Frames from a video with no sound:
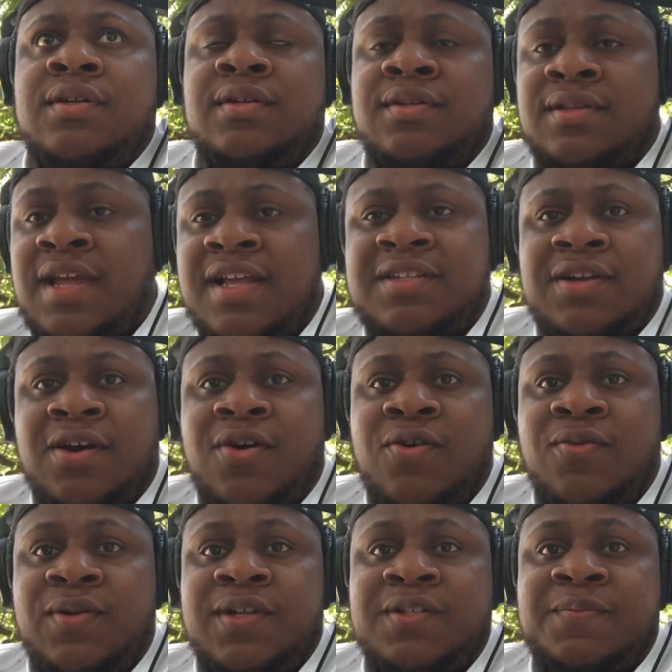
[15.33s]
That's
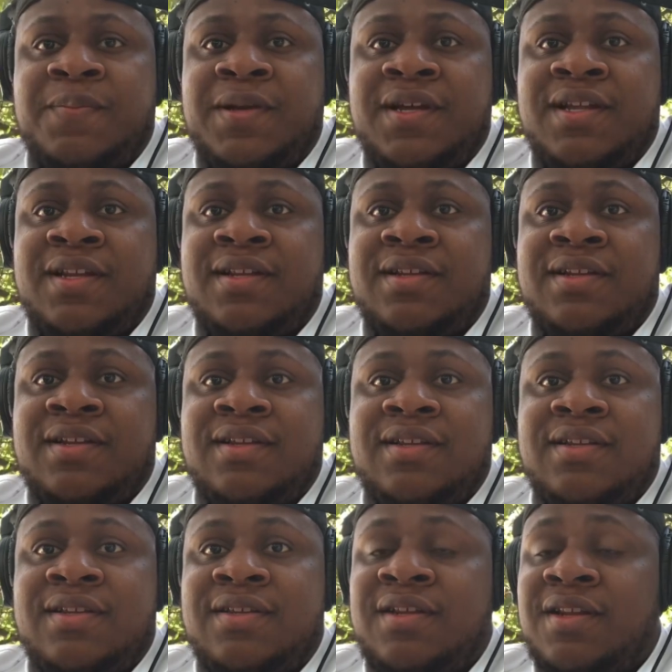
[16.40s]
always been
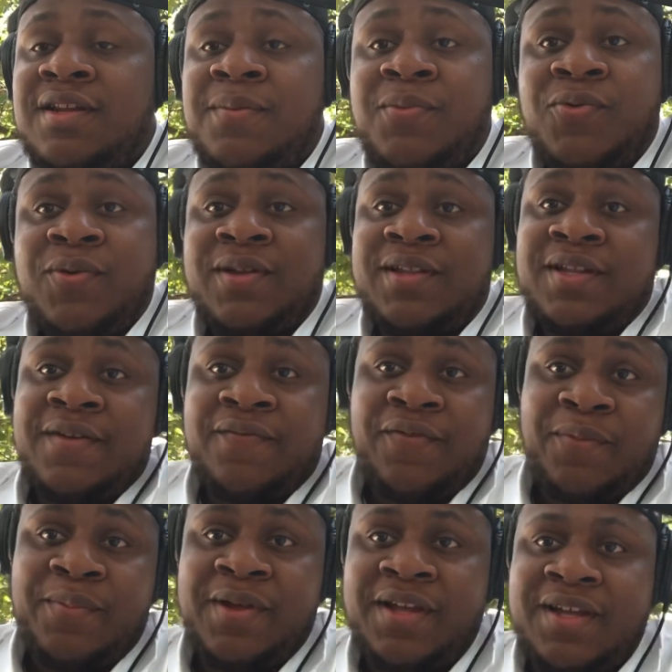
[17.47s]
the number one thing for
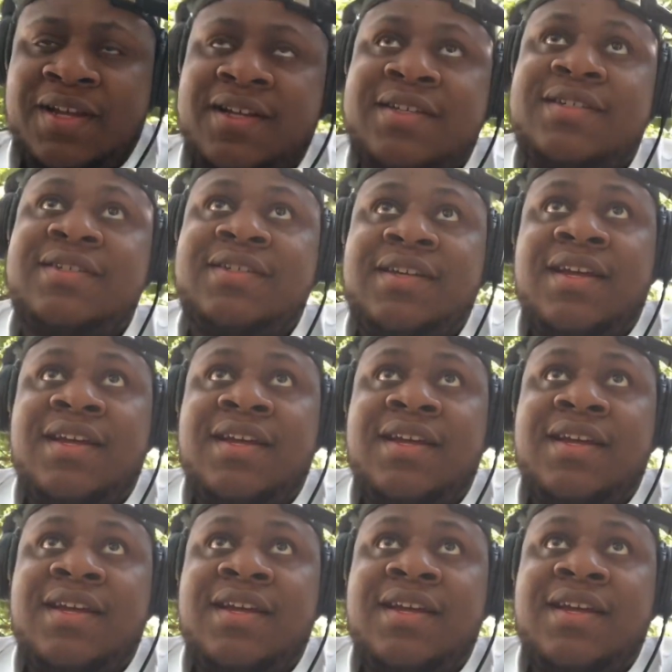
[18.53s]
me is,